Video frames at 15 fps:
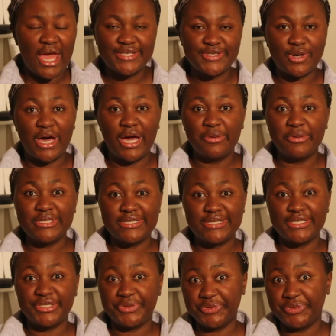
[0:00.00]
So I wanted
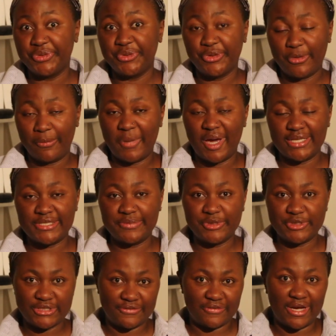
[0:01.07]
a Google
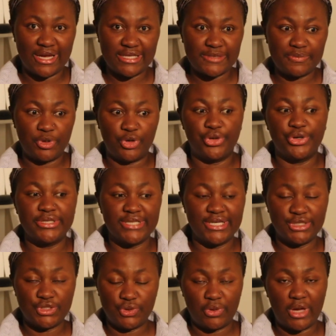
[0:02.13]
compatible device because I
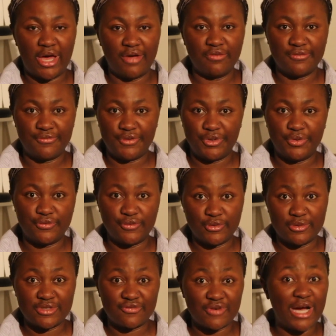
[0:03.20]
do have a few of
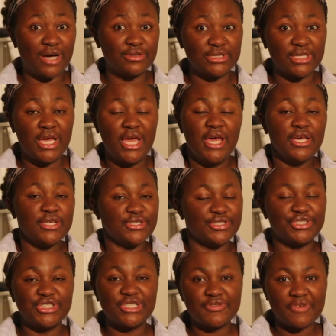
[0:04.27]
those around, so it's
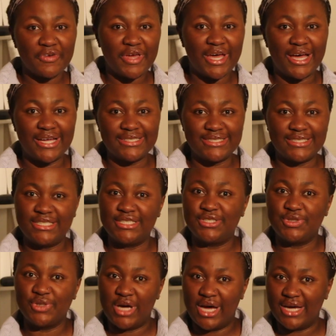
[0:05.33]
just very handy
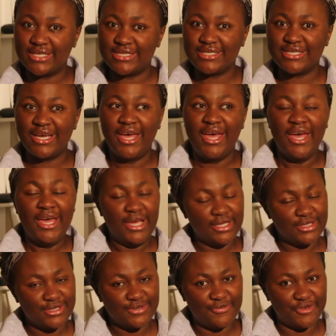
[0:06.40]
to ask
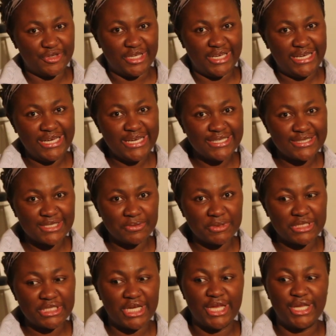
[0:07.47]
for the heating to be
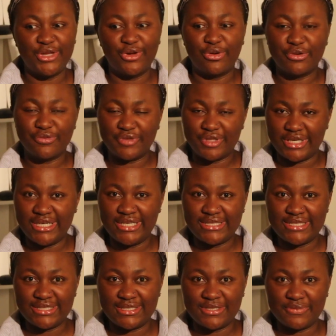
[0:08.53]
turned on, for the
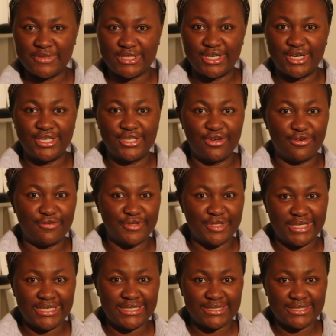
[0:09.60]
heating to be turned off, for the
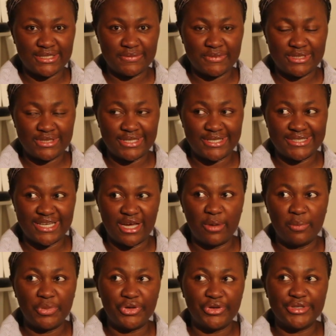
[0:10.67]
heating to be turned
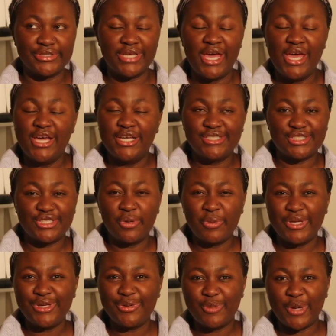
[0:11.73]
down. Because do you know
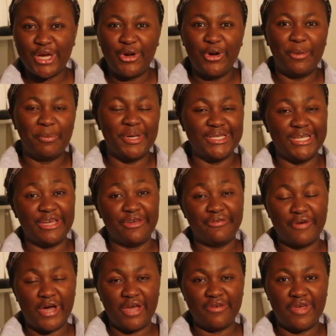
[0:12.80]
when you wake up at like
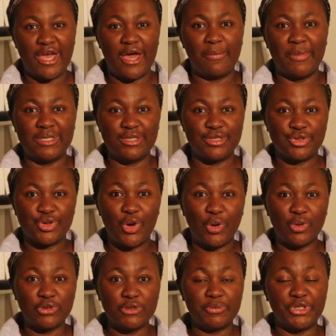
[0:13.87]
5 AM and it's
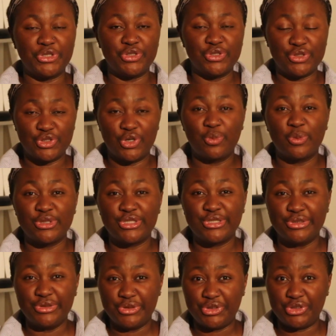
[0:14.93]
cold but you don't want to
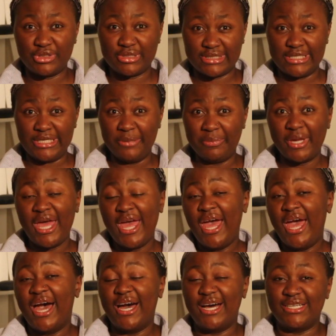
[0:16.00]
lose your sleep,
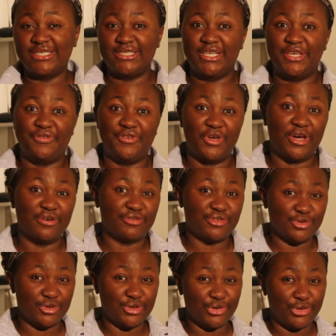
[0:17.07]
and if you have
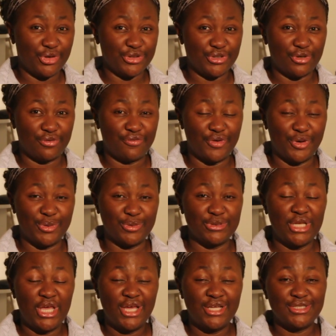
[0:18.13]
to look on your phone
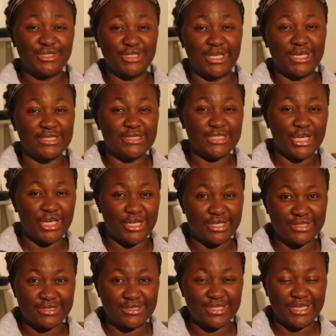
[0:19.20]
to then
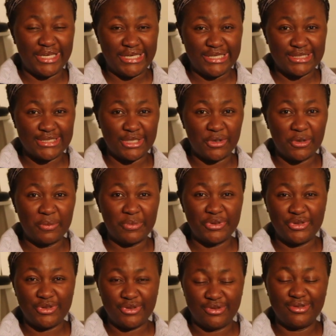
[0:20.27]
turn the heating up,
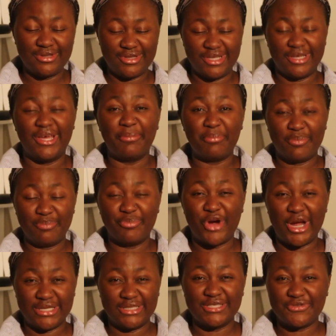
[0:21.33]
the
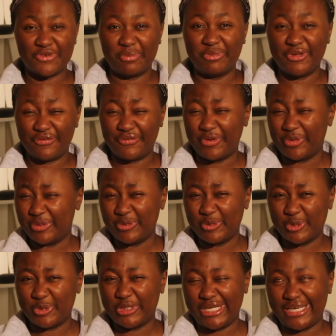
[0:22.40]
brightness from the phone
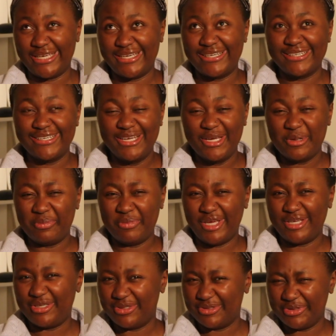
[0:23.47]
will like
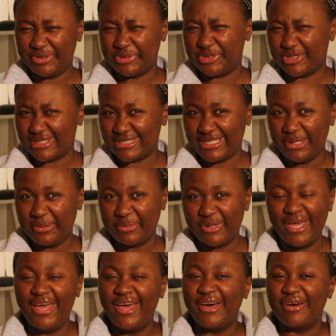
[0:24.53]
make you lose your sleep?
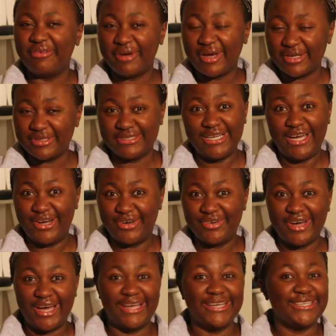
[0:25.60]
Well, now
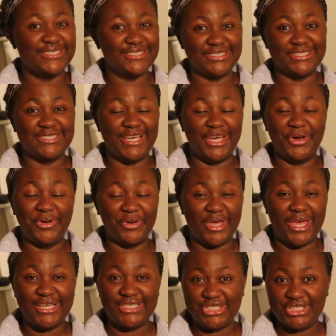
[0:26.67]
I can just say,
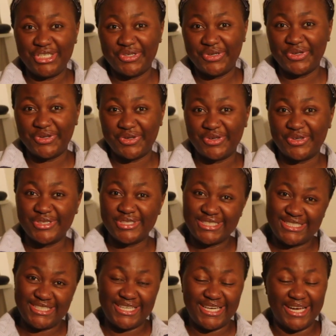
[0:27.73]
okay, GOOGLE,
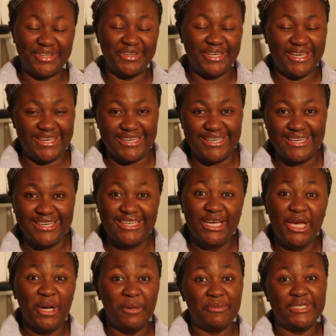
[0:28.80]

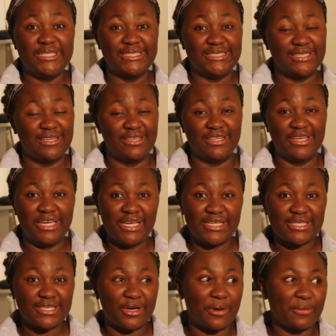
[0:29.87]
please turn the
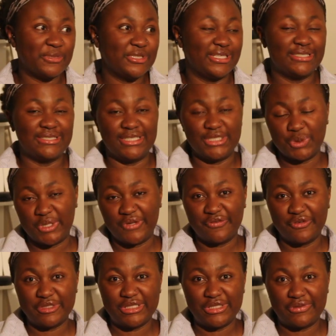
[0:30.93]
heating up to, let's say,
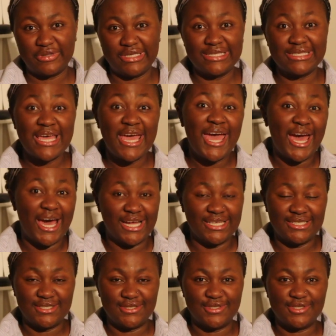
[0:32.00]
24 degrees, and
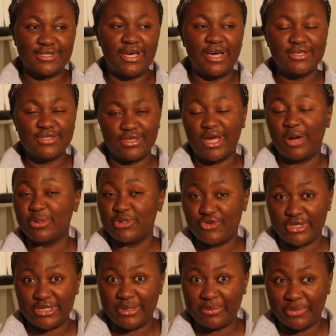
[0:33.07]
it does that. So that was
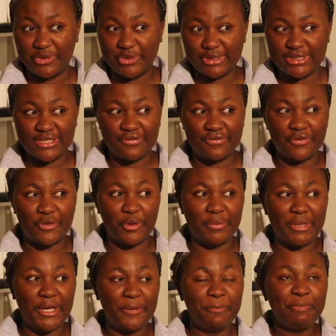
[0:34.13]
really important for
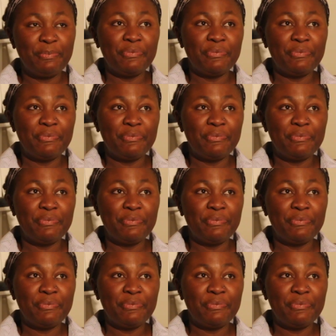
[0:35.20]
me.